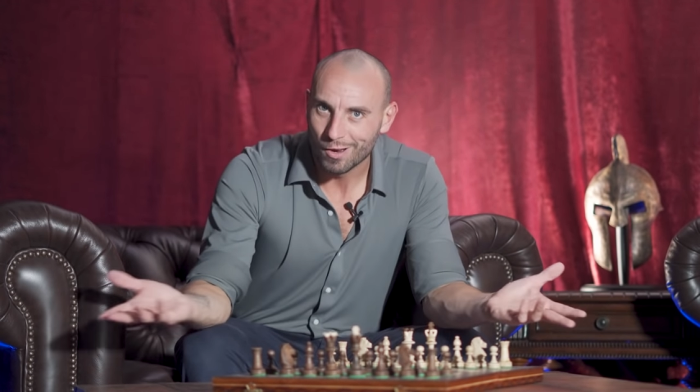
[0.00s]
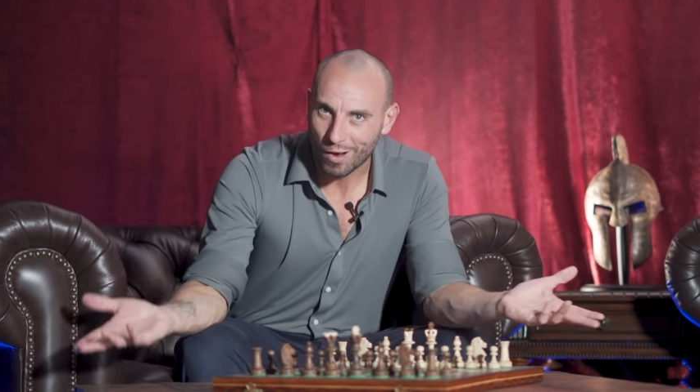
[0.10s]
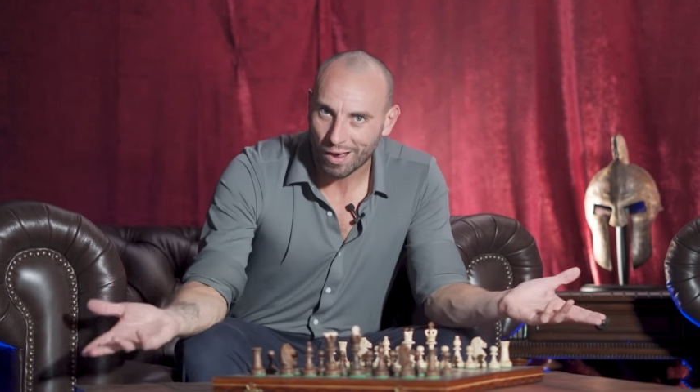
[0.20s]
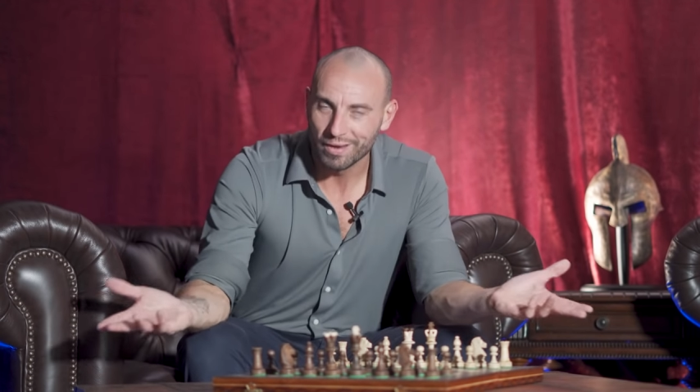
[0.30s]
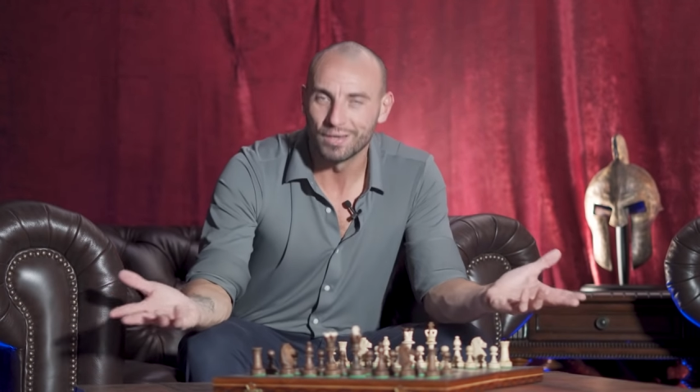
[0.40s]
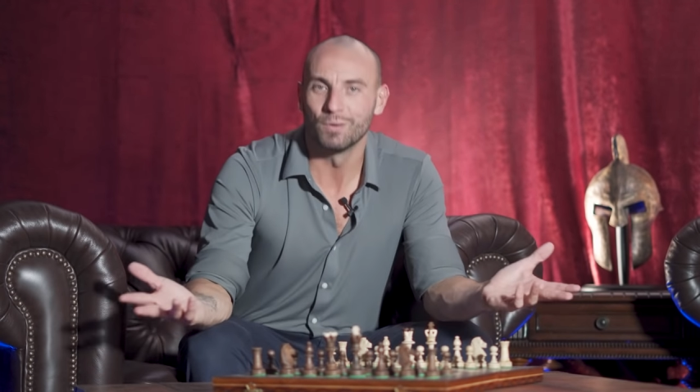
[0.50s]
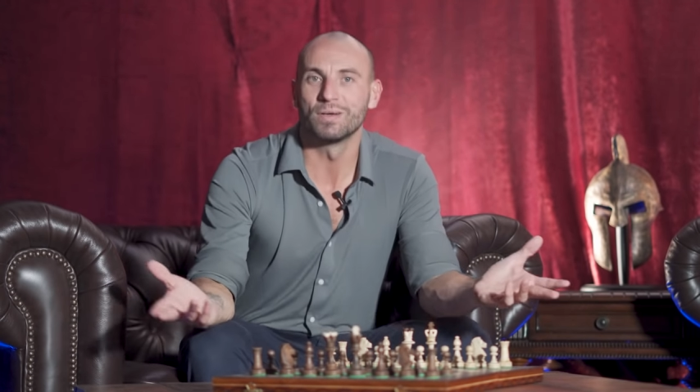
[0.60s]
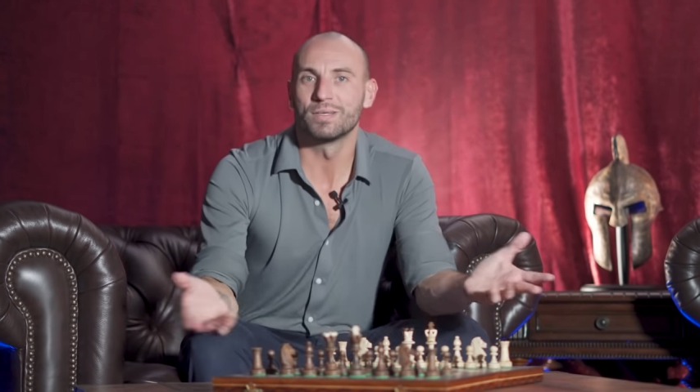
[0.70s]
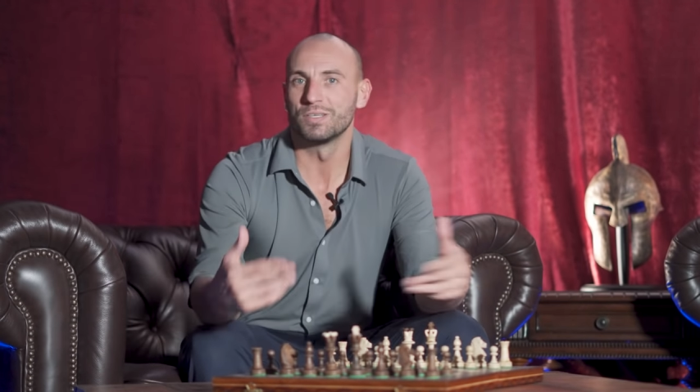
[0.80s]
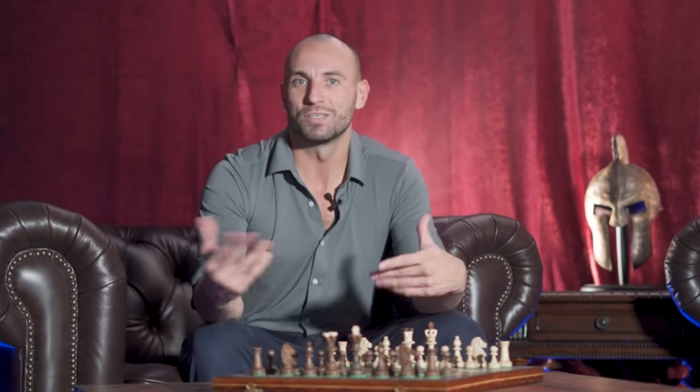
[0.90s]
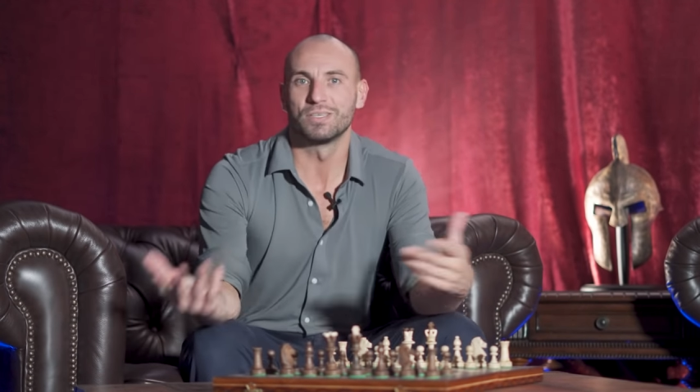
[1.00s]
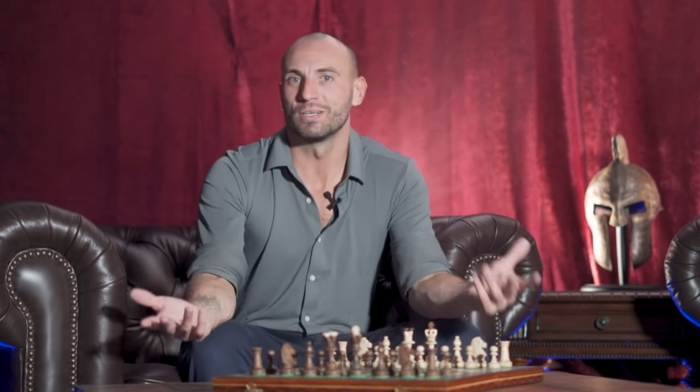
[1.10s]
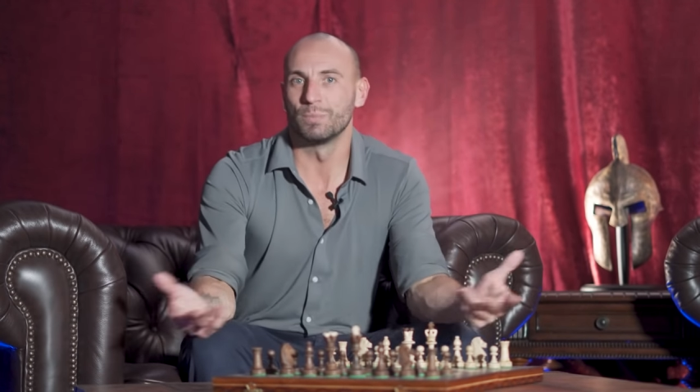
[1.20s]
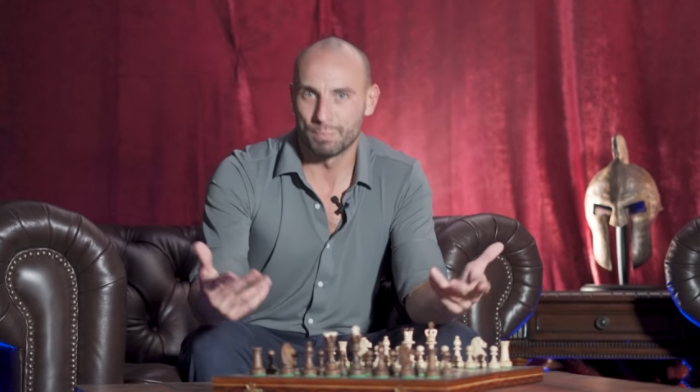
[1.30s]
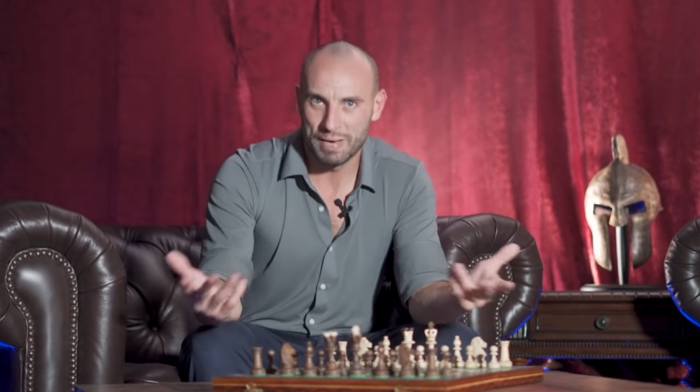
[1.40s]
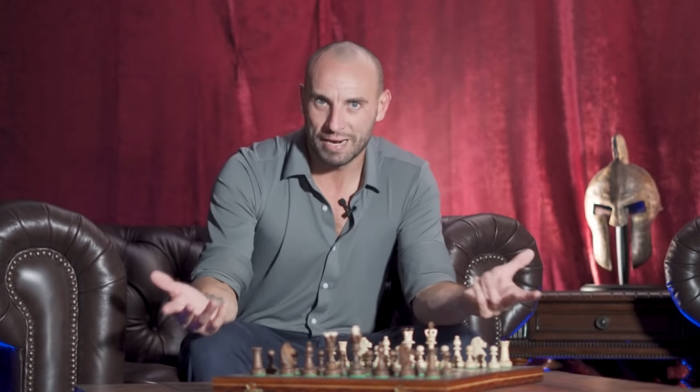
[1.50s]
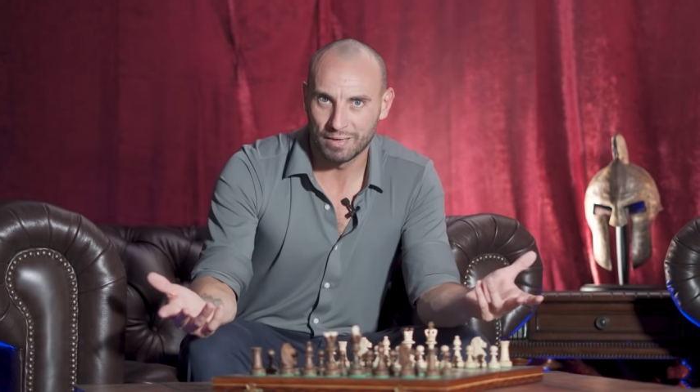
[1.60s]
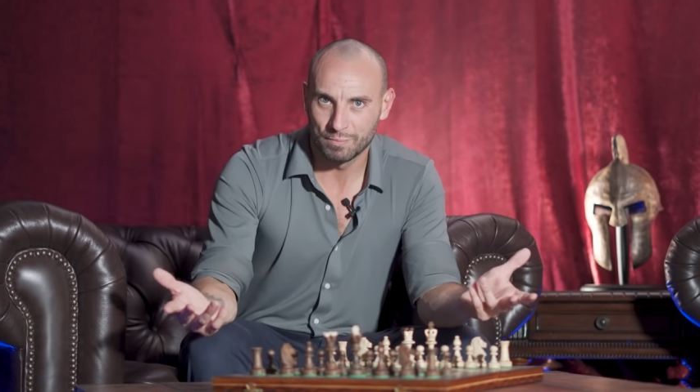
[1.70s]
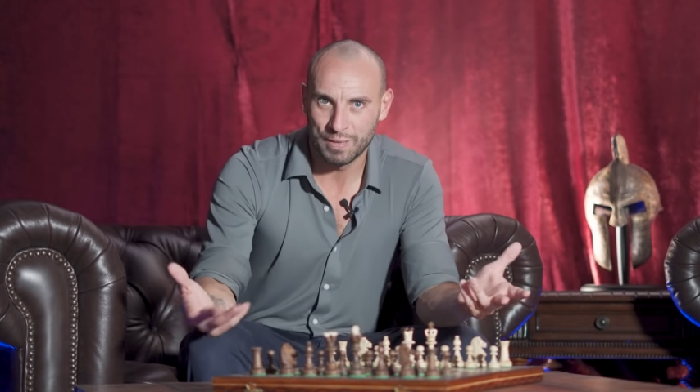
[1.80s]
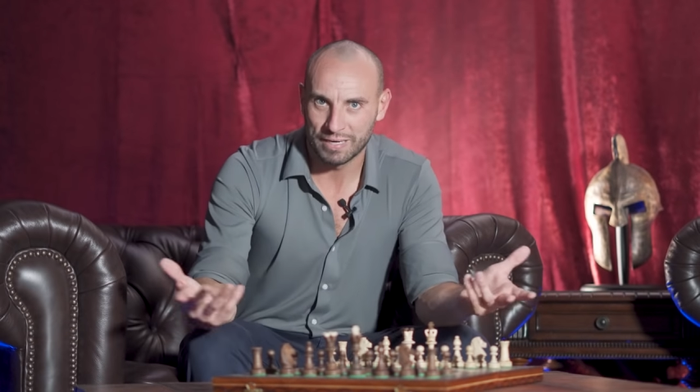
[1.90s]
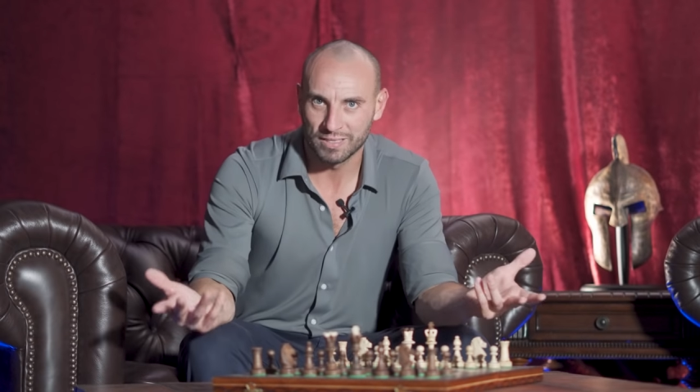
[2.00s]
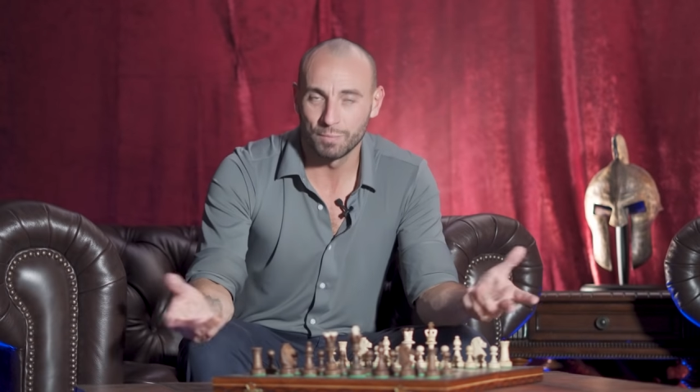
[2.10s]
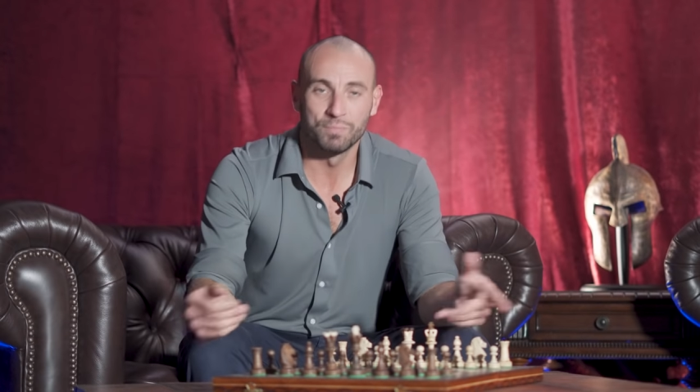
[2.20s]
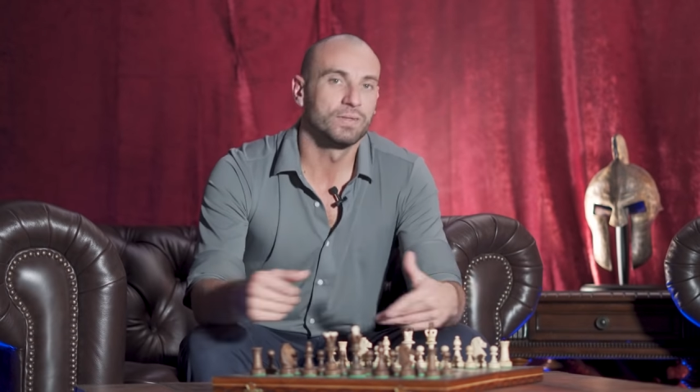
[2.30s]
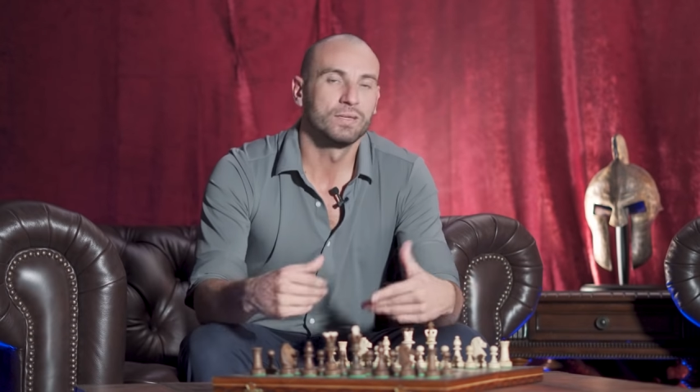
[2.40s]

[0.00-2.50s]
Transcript: Okay, you don't want it to just sit there and be back up, backed up.